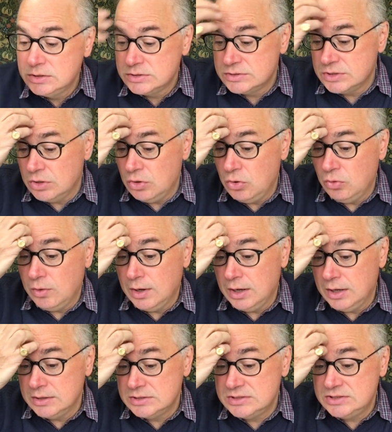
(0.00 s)
So
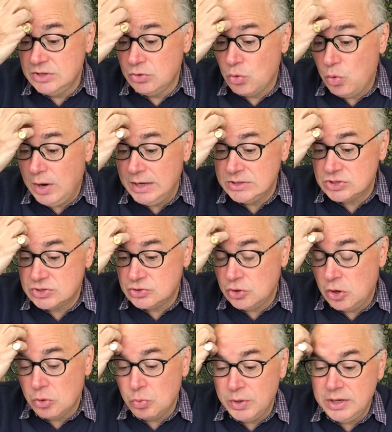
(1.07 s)
uh, still quite
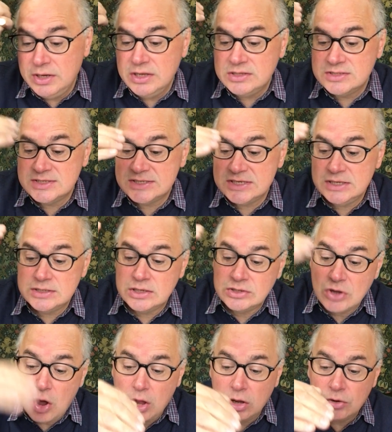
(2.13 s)
strong. We need to see the
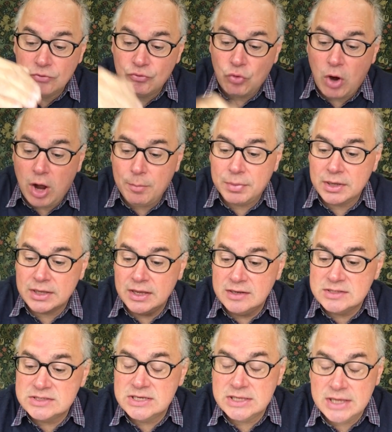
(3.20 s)
dollar drop
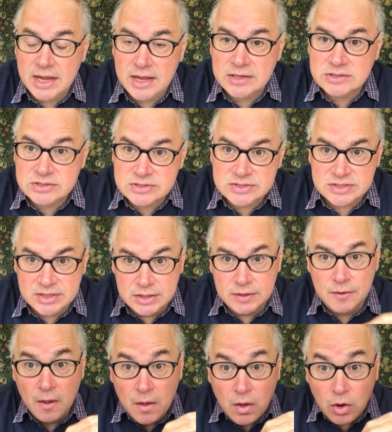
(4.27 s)
against the yen to
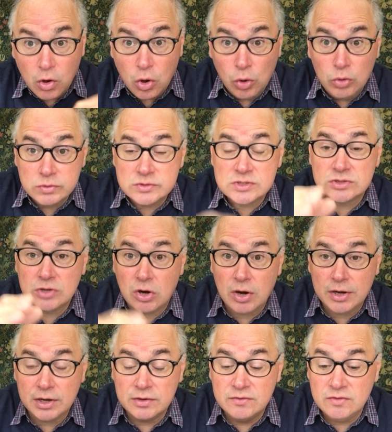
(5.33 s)
see gold
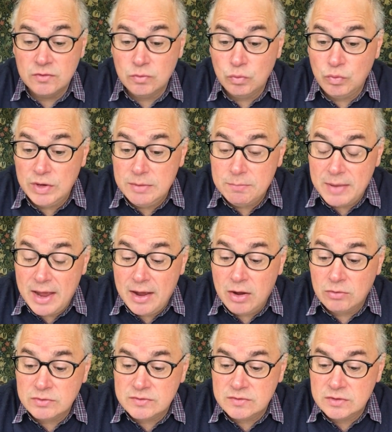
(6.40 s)
starting to
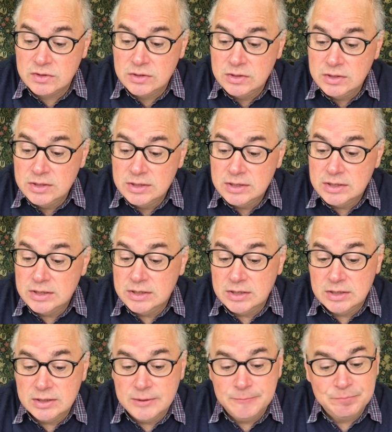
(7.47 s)
rebound.
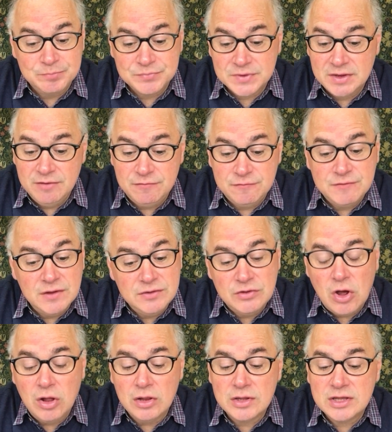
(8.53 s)
Um, if the
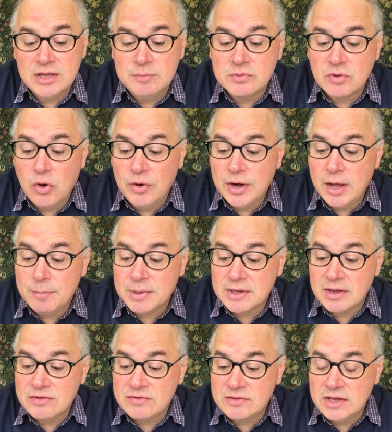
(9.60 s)
dollar keeps going up
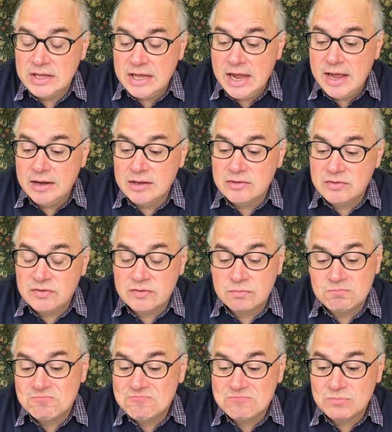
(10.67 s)
against the yen,
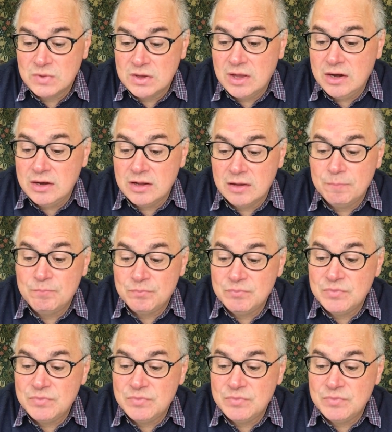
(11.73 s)
it's going to